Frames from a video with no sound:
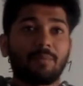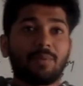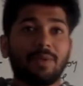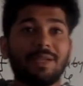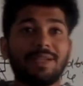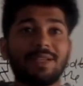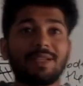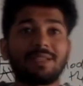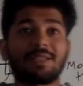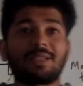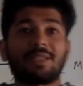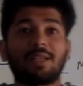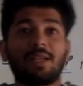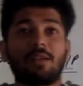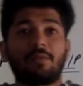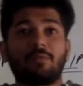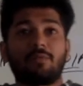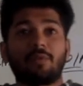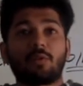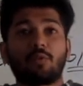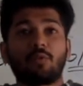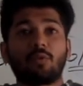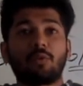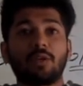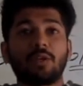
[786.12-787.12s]
itself
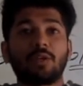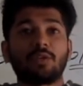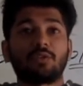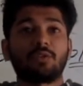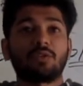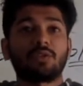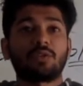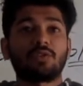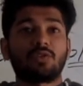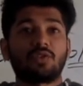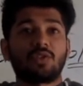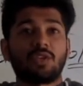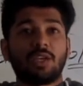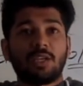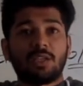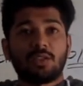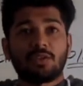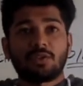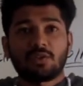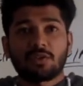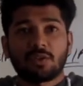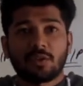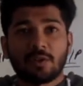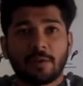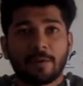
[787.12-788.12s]
according to the
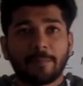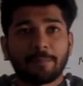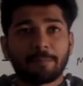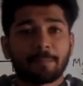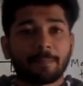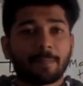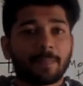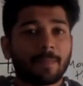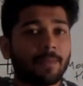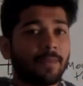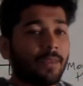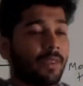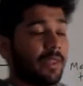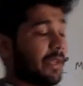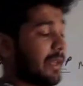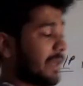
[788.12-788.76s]
change. The